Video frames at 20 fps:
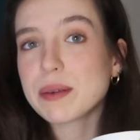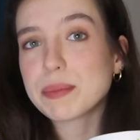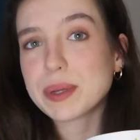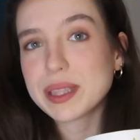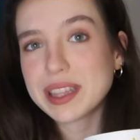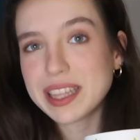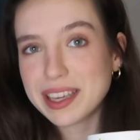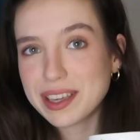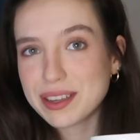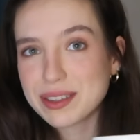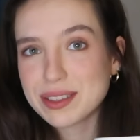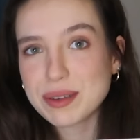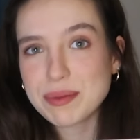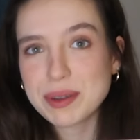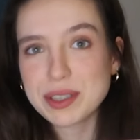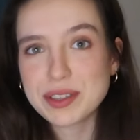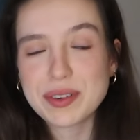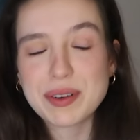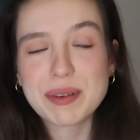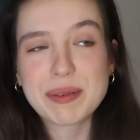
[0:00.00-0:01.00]
But thank you so
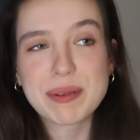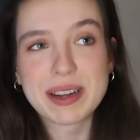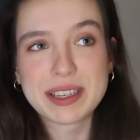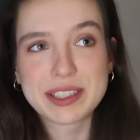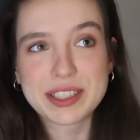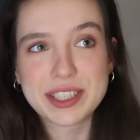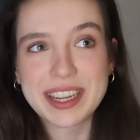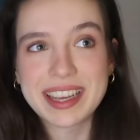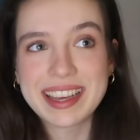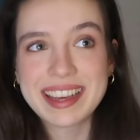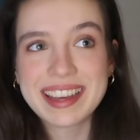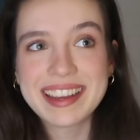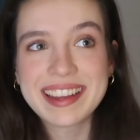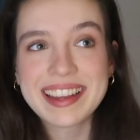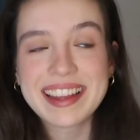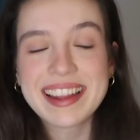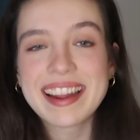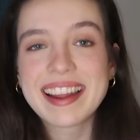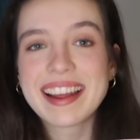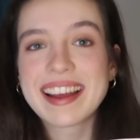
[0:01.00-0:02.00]
much for watching.
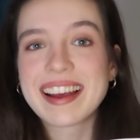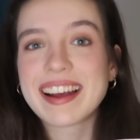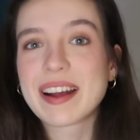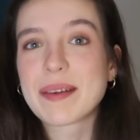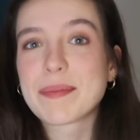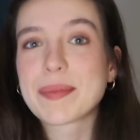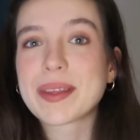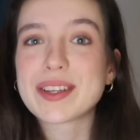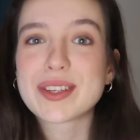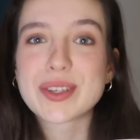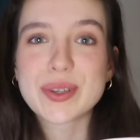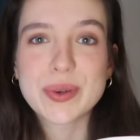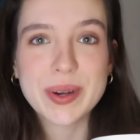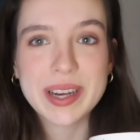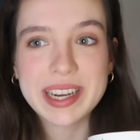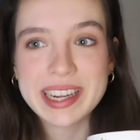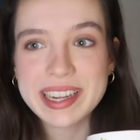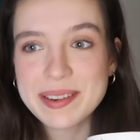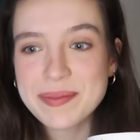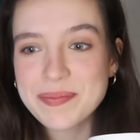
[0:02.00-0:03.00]

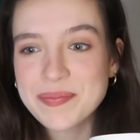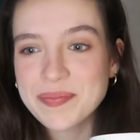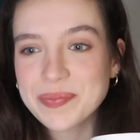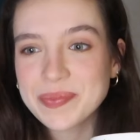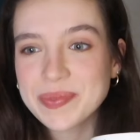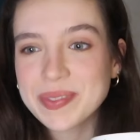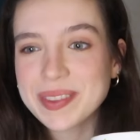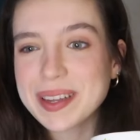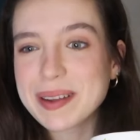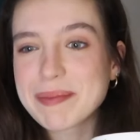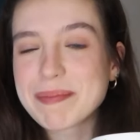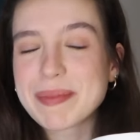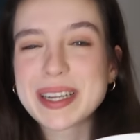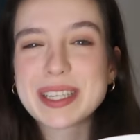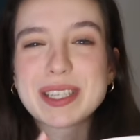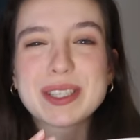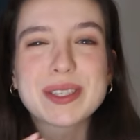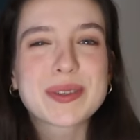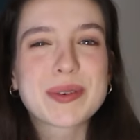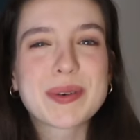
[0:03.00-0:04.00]
Enjoy
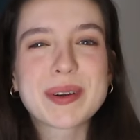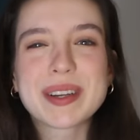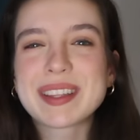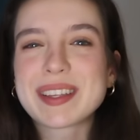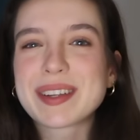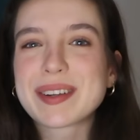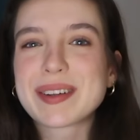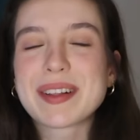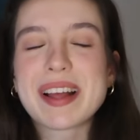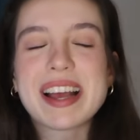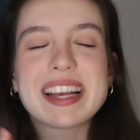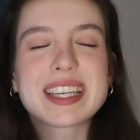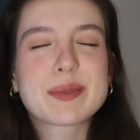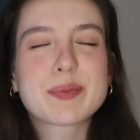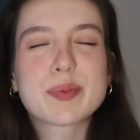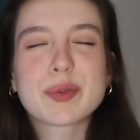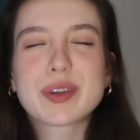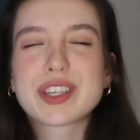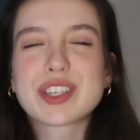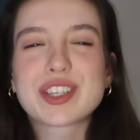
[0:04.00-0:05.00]
my short little
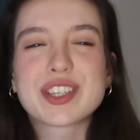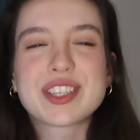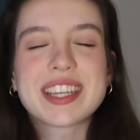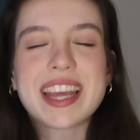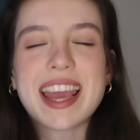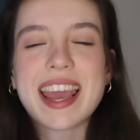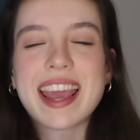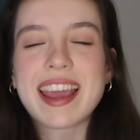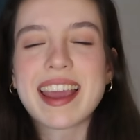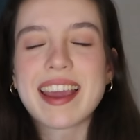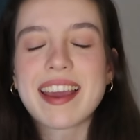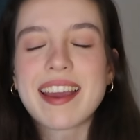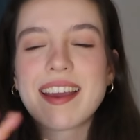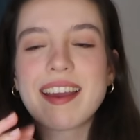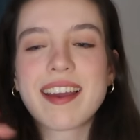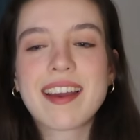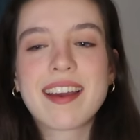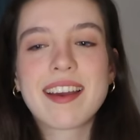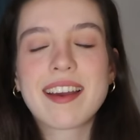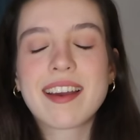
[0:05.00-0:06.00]
exploration day
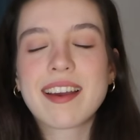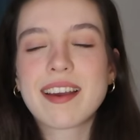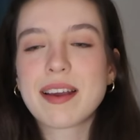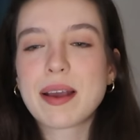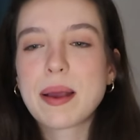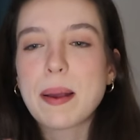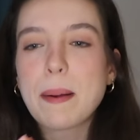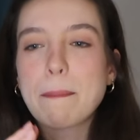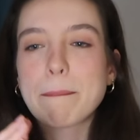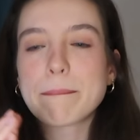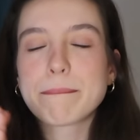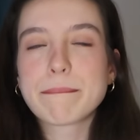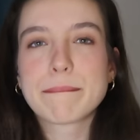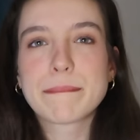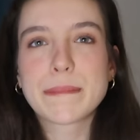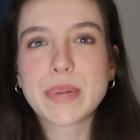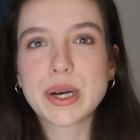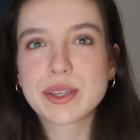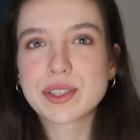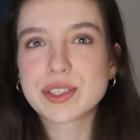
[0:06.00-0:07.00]

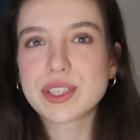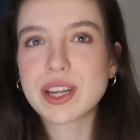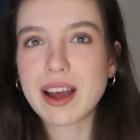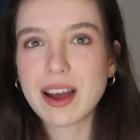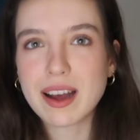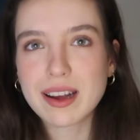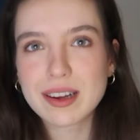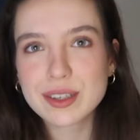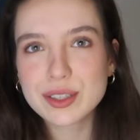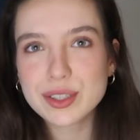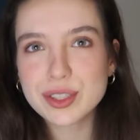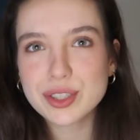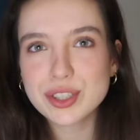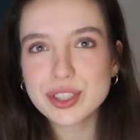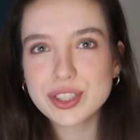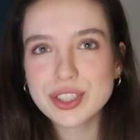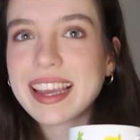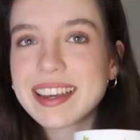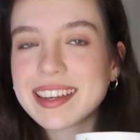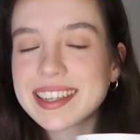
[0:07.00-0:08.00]

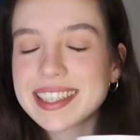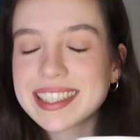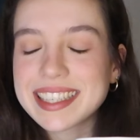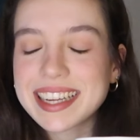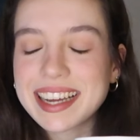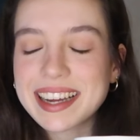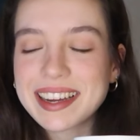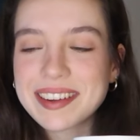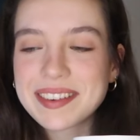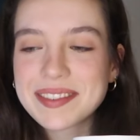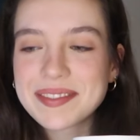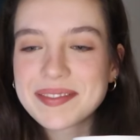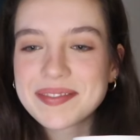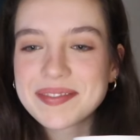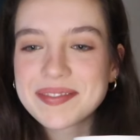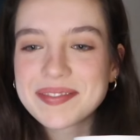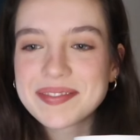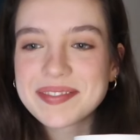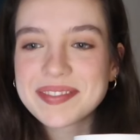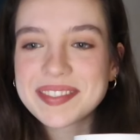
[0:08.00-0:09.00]
montage. And
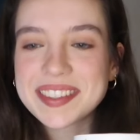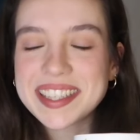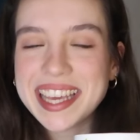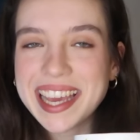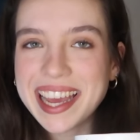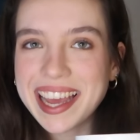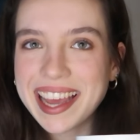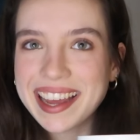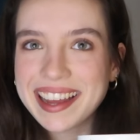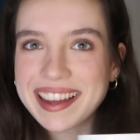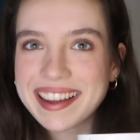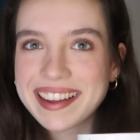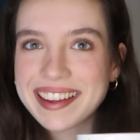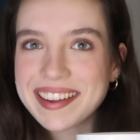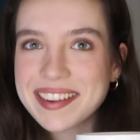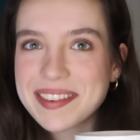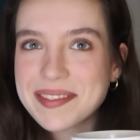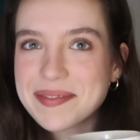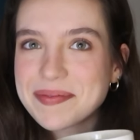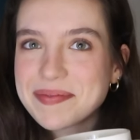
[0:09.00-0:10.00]
yeah,
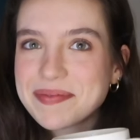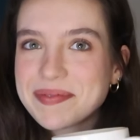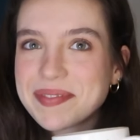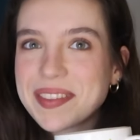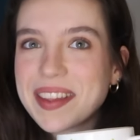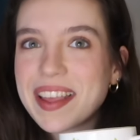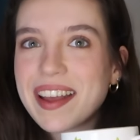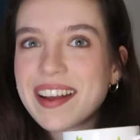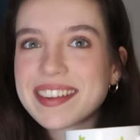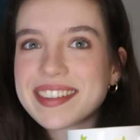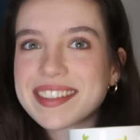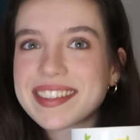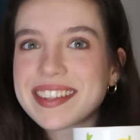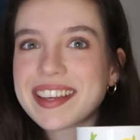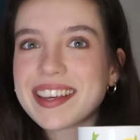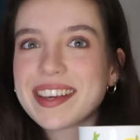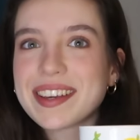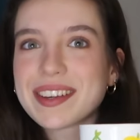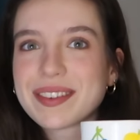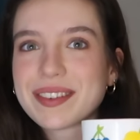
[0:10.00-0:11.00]
I'll
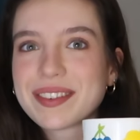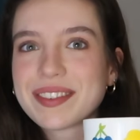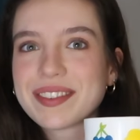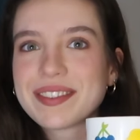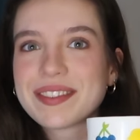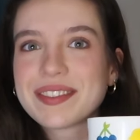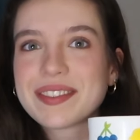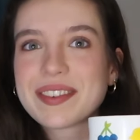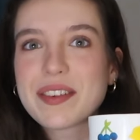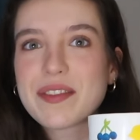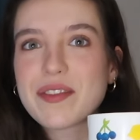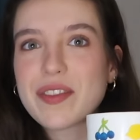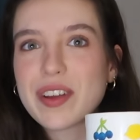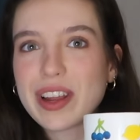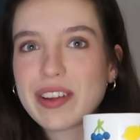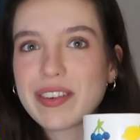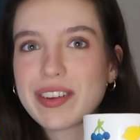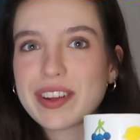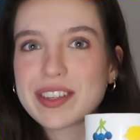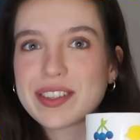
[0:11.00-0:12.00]
see you
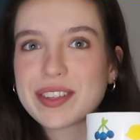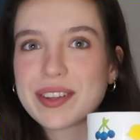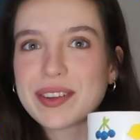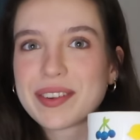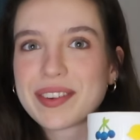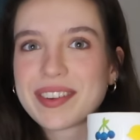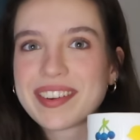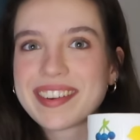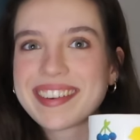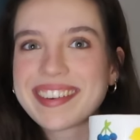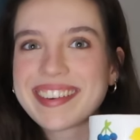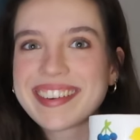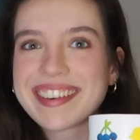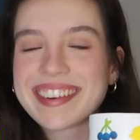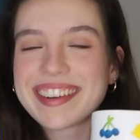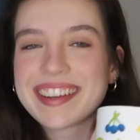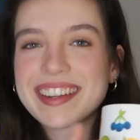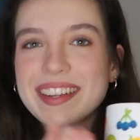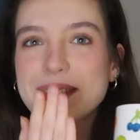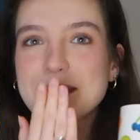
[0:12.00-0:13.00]
very, very soon.
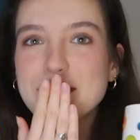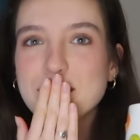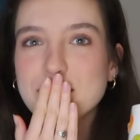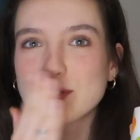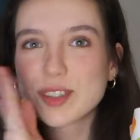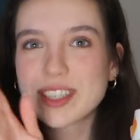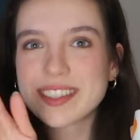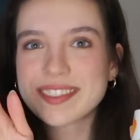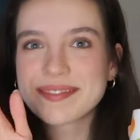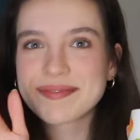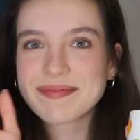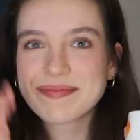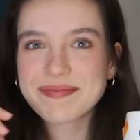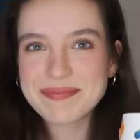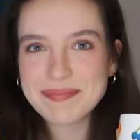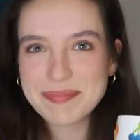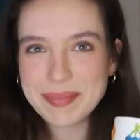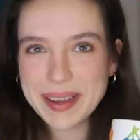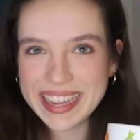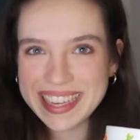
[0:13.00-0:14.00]

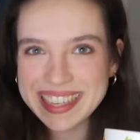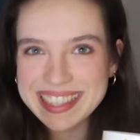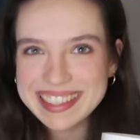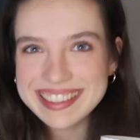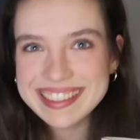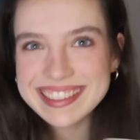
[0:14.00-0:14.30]
Bye.